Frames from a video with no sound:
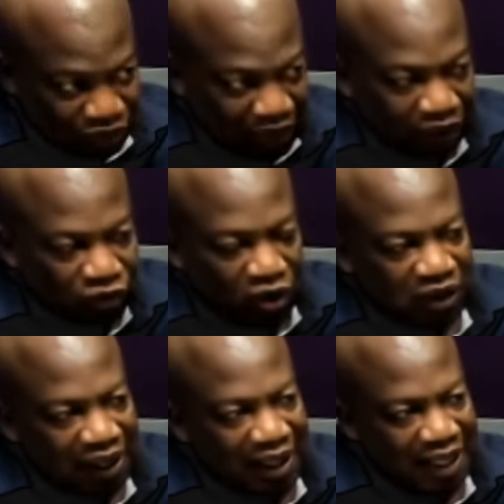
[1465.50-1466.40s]

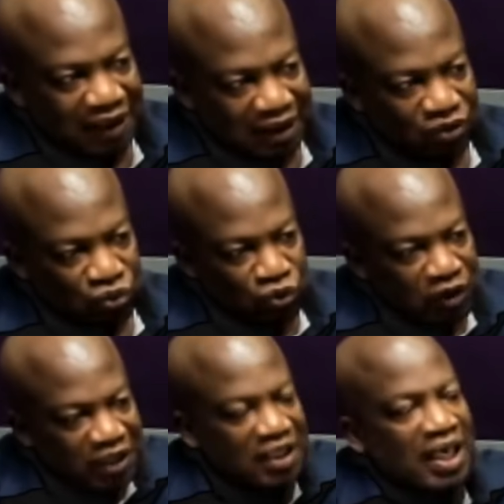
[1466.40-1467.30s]
cannot elect 2
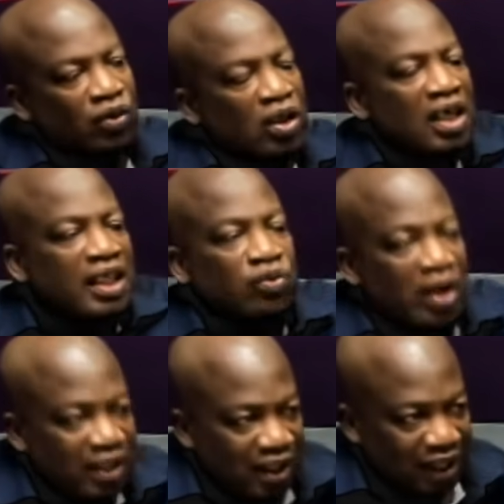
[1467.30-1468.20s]
districts cannot elect
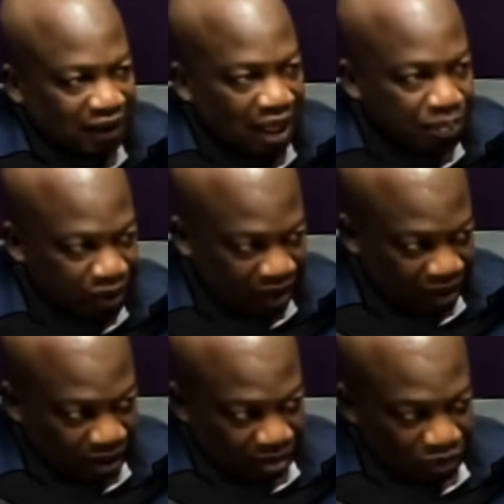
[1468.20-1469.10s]
1 as MP
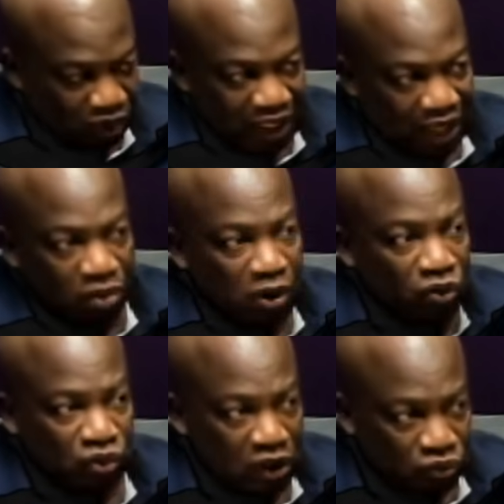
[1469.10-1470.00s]
because you cannot
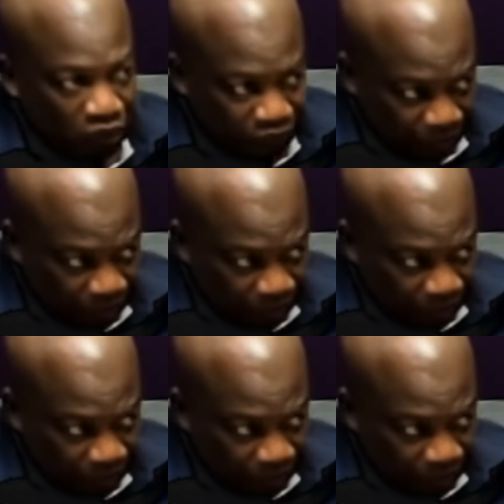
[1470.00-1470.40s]
belong to the 2 of them.